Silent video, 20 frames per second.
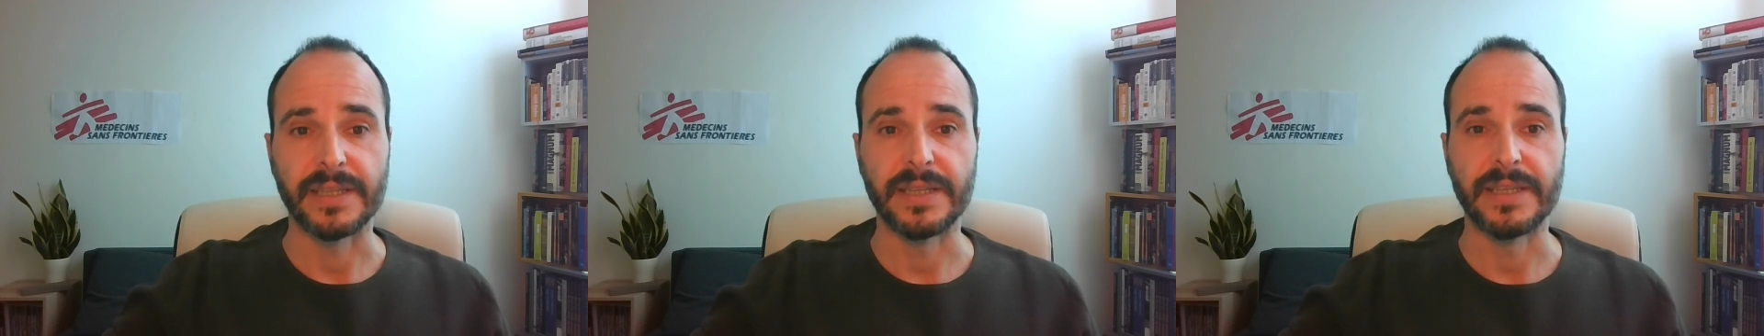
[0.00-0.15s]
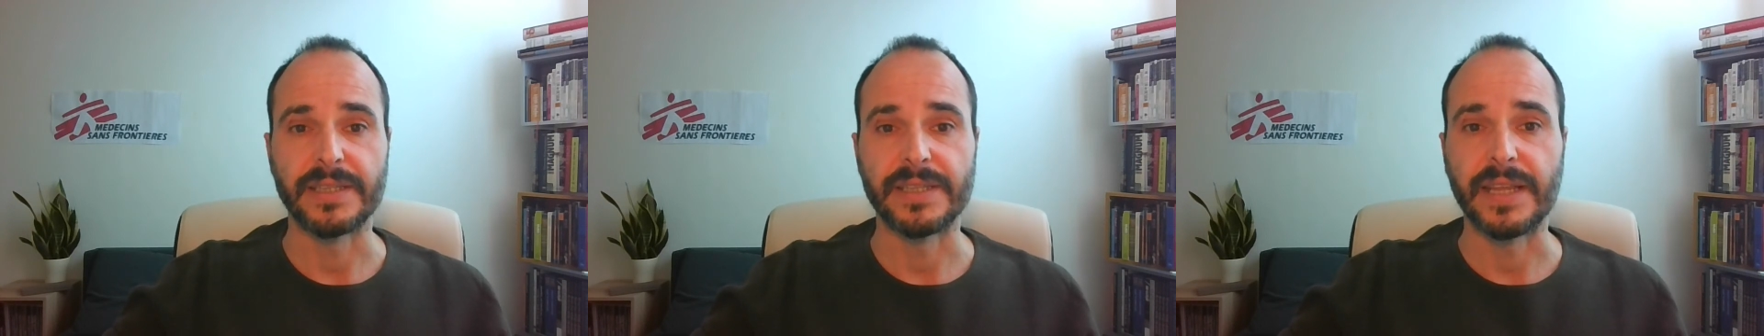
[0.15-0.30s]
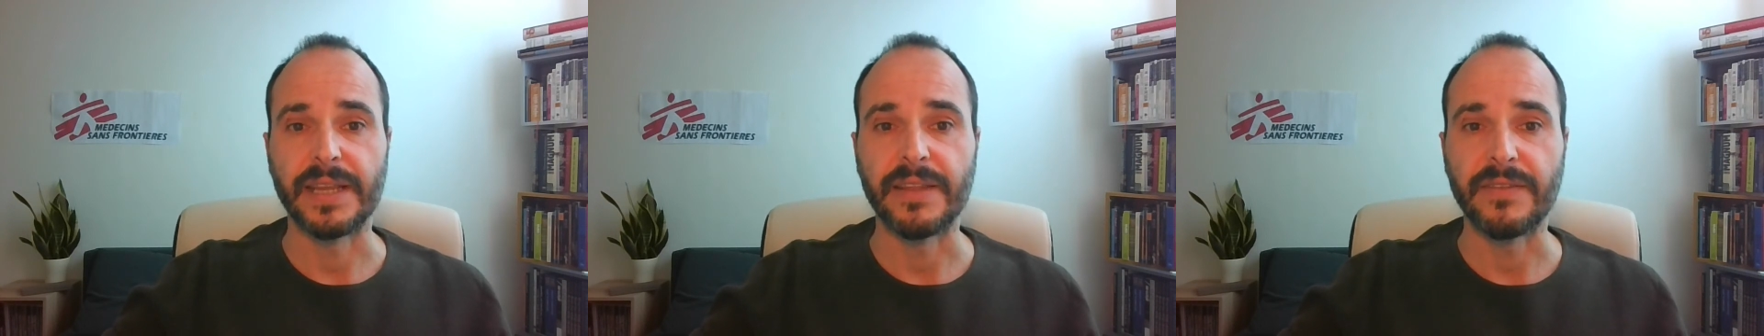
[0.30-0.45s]

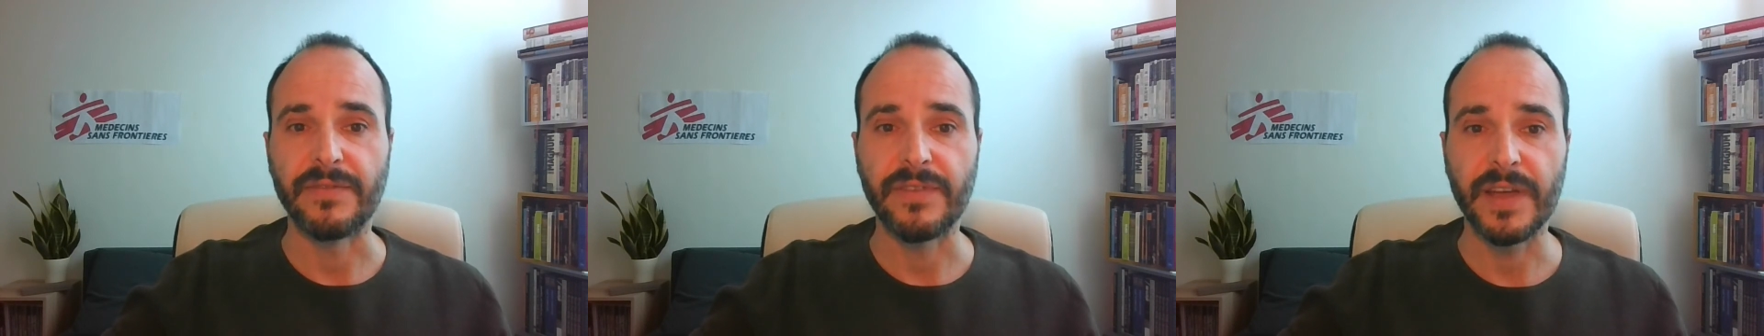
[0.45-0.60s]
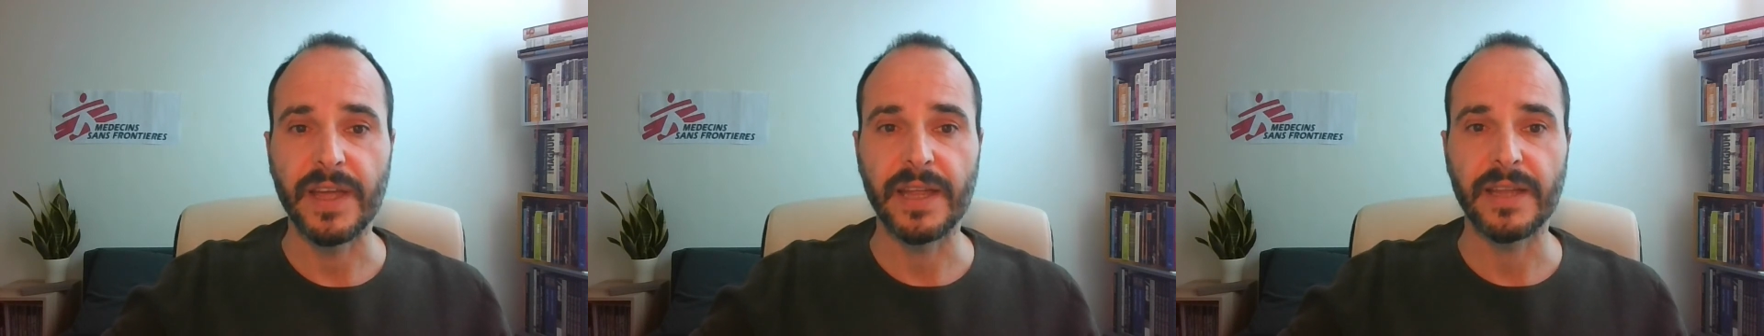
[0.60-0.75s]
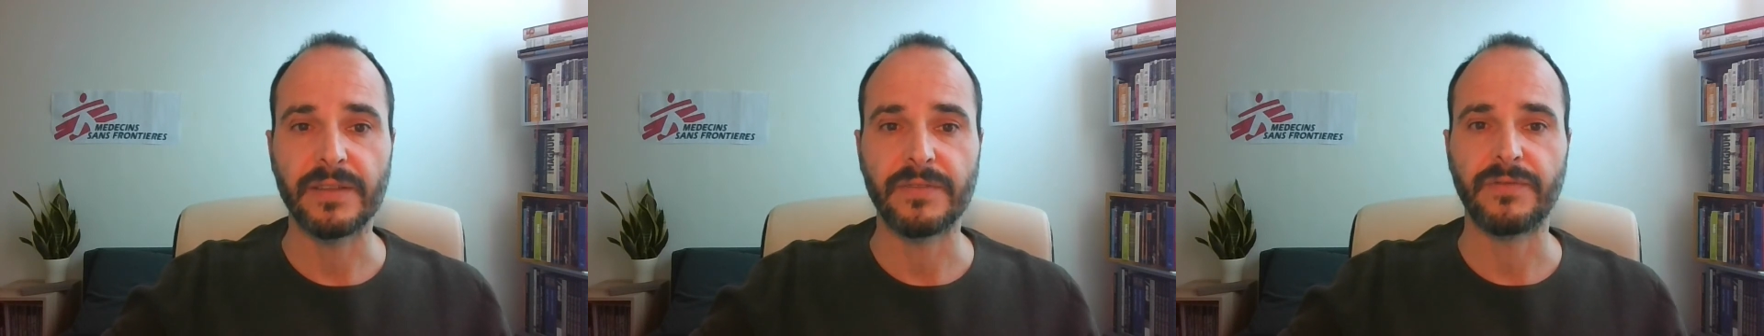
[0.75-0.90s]
is an
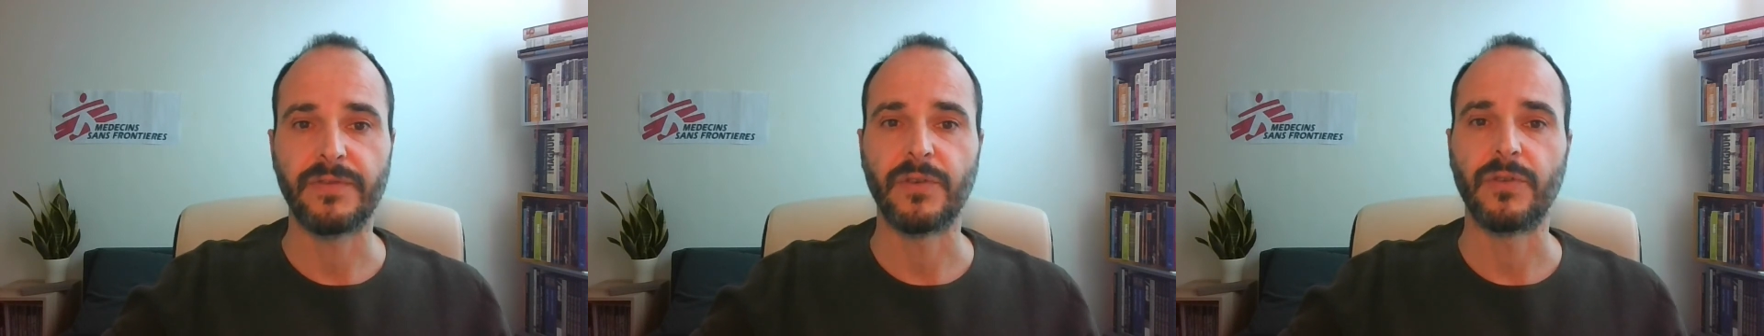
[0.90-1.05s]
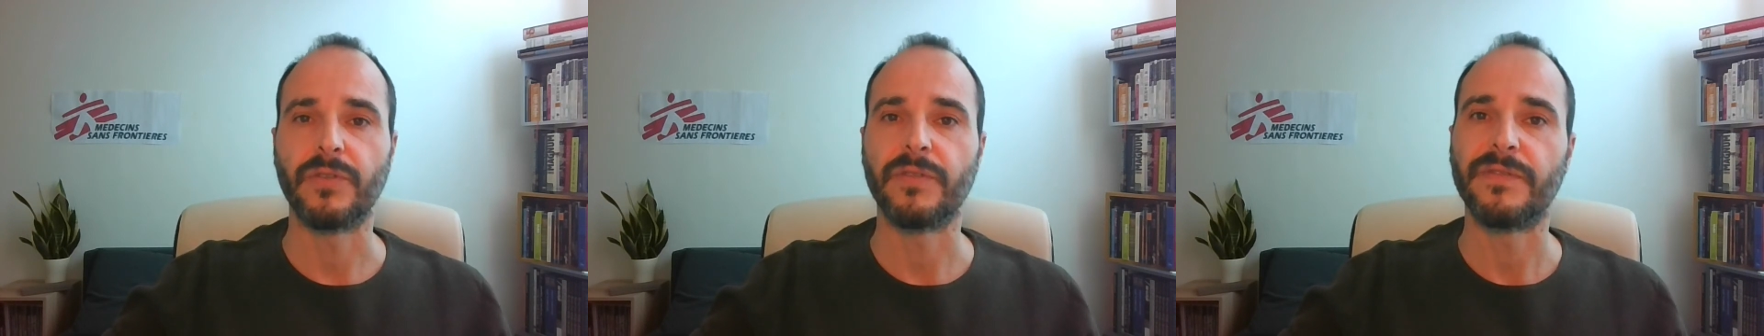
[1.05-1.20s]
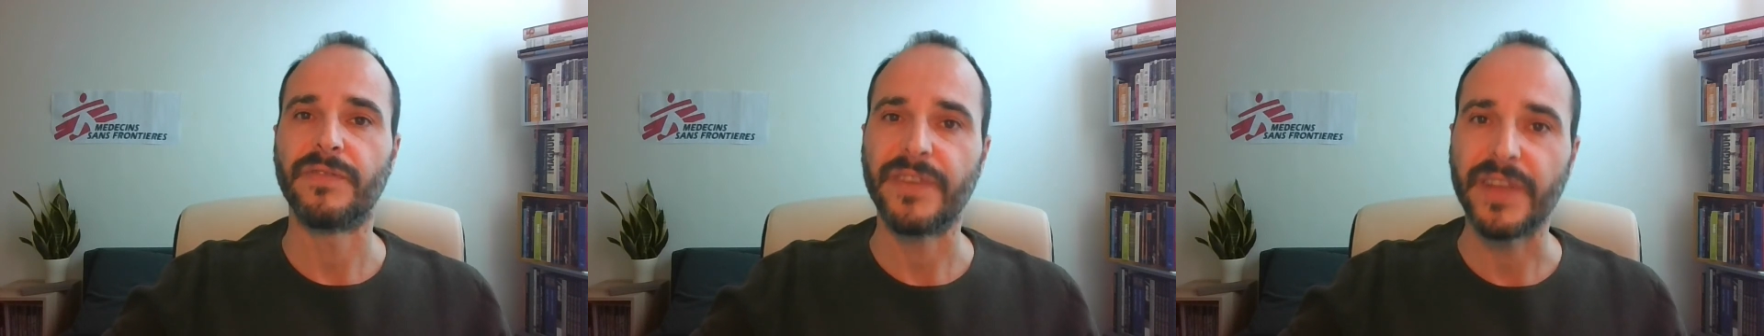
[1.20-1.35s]
event
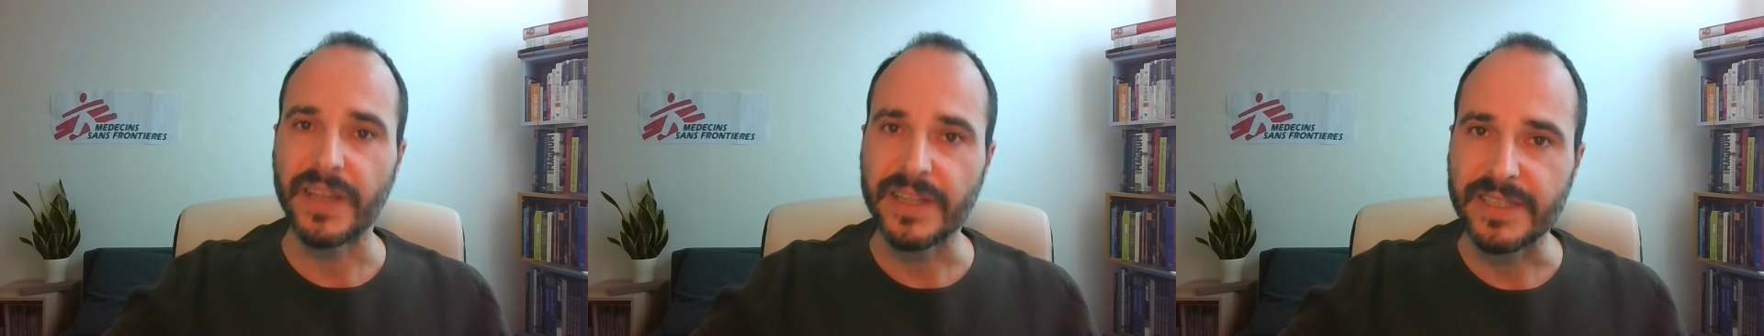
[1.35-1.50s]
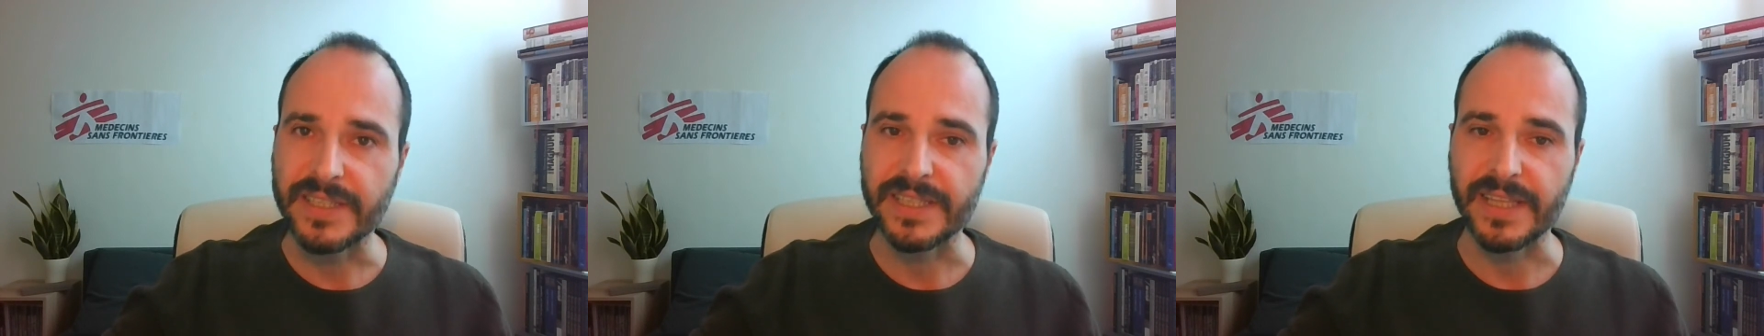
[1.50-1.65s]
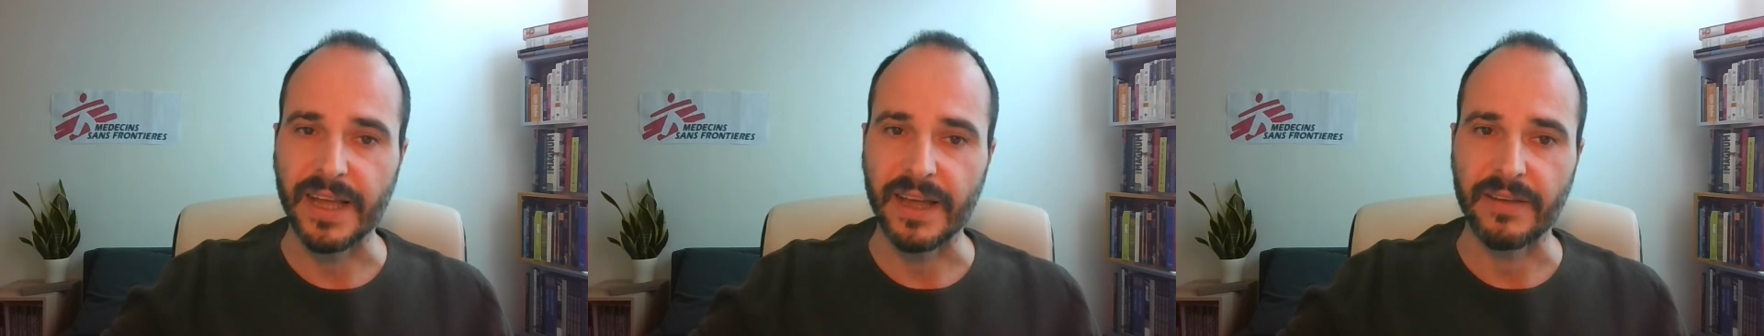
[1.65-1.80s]
for field
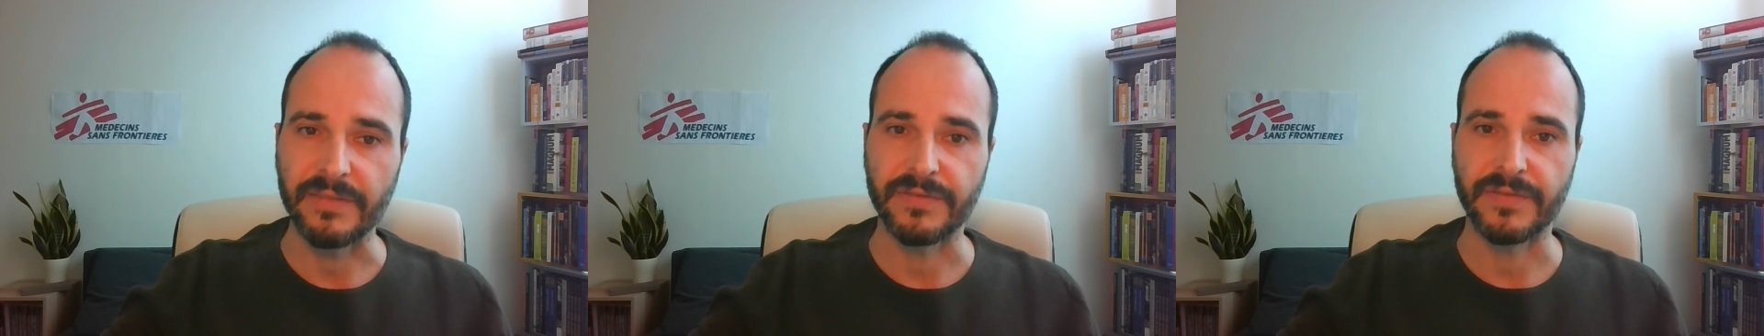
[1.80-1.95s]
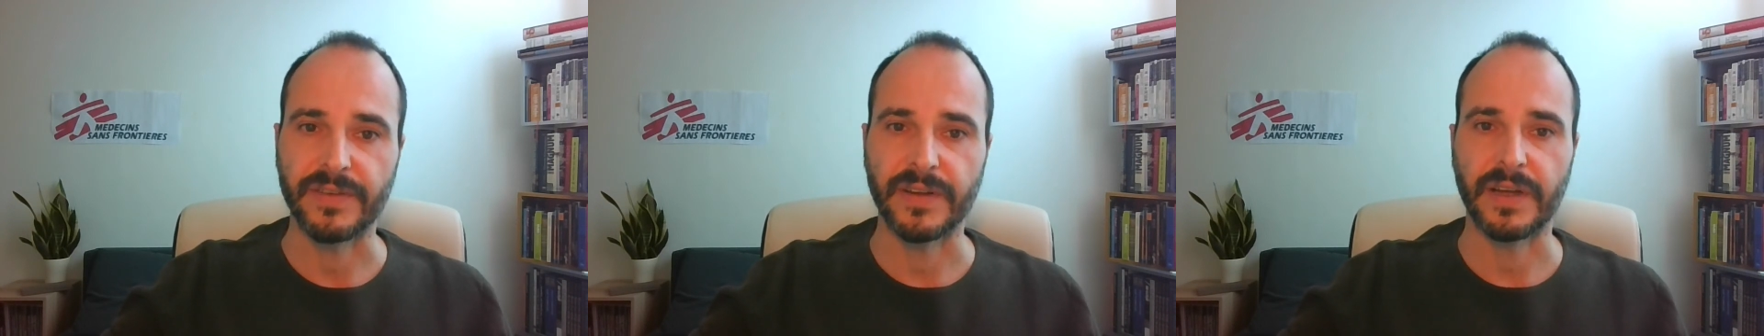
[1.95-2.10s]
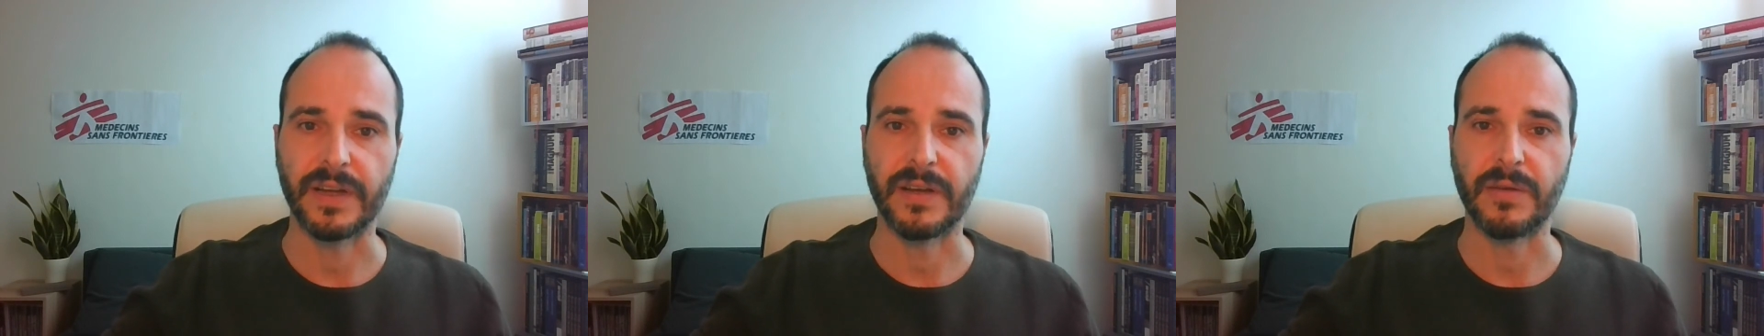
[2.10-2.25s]

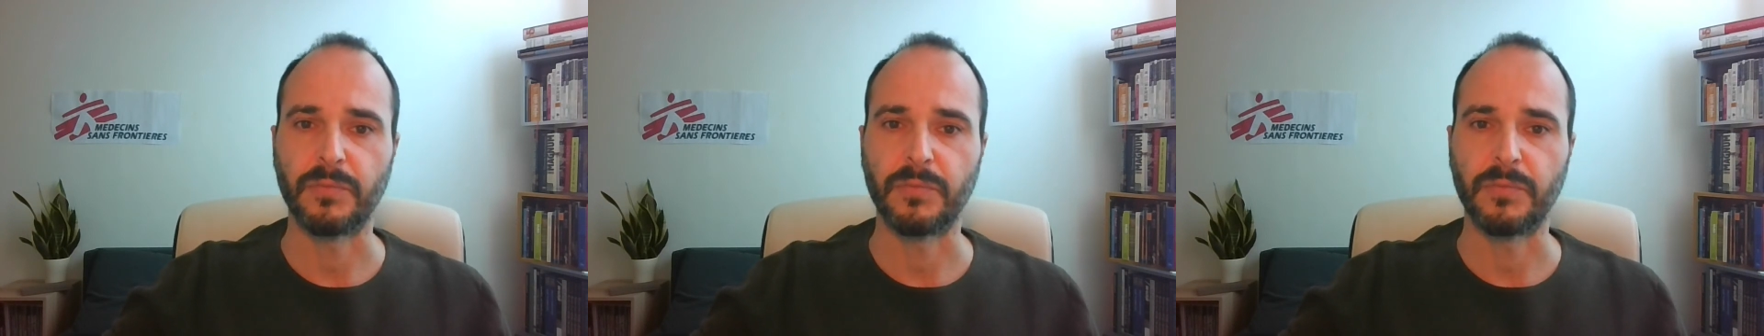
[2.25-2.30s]
staff,